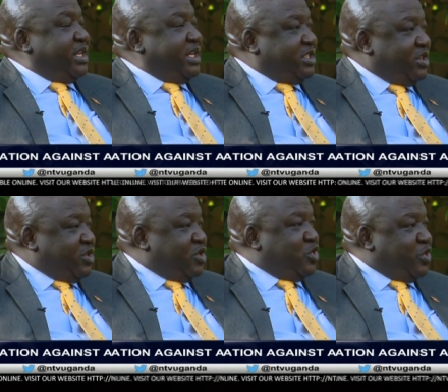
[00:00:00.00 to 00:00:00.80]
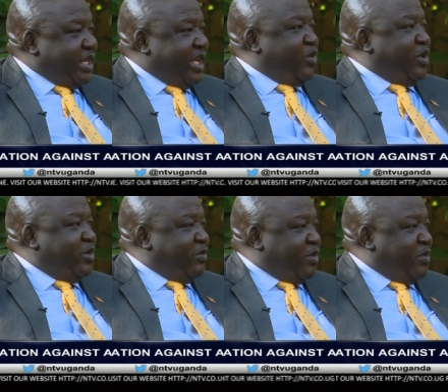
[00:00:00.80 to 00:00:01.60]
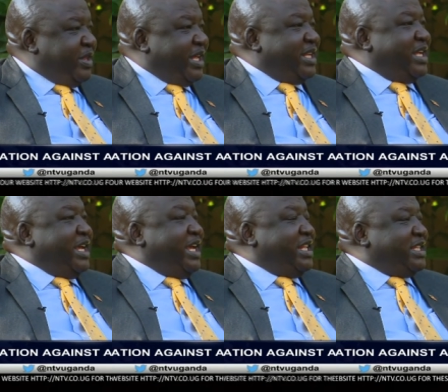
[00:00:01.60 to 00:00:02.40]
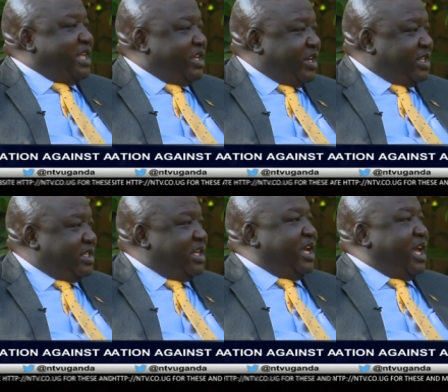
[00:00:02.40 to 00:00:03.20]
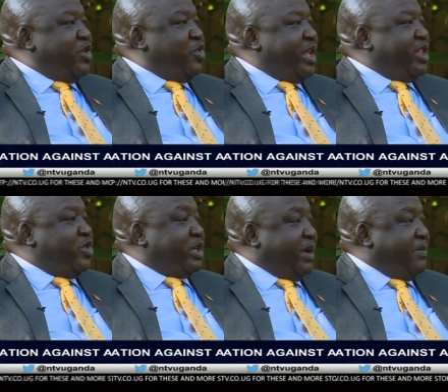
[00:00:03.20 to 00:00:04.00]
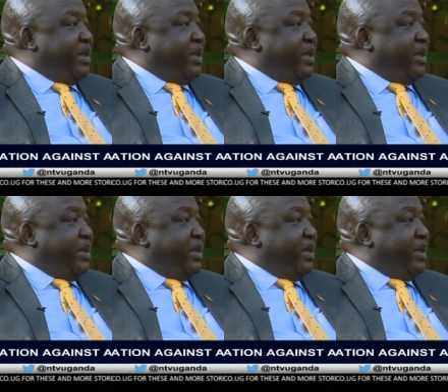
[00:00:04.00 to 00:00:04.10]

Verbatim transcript: this region today, we will inform you that it is dangerous and we rather not come.